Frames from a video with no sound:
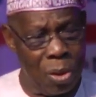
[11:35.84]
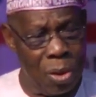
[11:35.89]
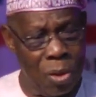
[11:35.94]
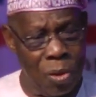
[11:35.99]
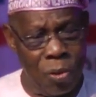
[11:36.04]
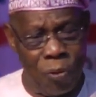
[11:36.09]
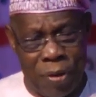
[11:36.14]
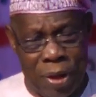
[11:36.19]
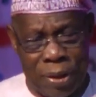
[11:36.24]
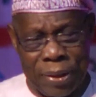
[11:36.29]

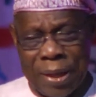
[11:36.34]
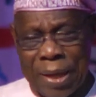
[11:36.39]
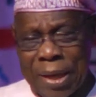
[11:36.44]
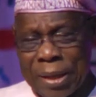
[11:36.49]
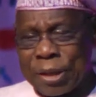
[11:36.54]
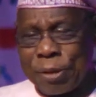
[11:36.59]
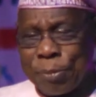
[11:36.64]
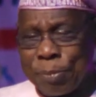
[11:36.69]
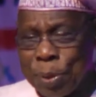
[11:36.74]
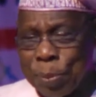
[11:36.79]
Over
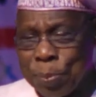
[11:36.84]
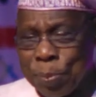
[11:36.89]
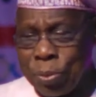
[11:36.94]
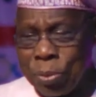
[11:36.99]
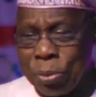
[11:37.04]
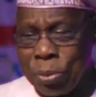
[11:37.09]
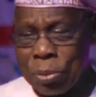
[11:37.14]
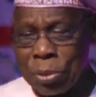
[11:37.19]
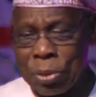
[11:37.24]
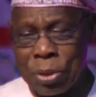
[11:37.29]
30
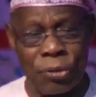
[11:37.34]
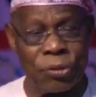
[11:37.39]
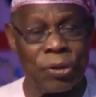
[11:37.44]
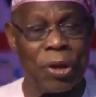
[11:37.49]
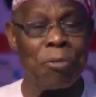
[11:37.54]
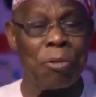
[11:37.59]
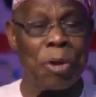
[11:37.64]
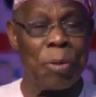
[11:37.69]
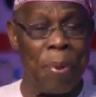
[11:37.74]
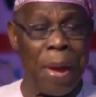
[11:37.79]
people? He said,
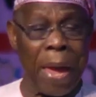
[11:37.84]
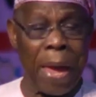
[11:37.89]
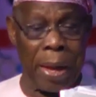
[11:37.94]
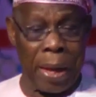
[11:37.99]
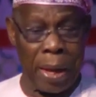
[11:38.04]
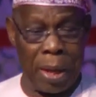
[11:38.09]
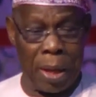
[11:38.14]
We pay